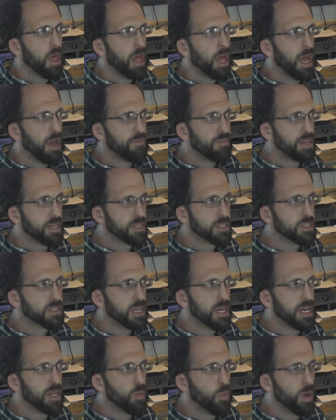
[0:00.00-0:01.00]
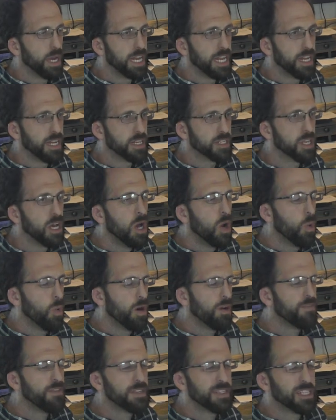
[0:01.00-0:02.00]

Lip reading: Heaviness and weightiness. Where have you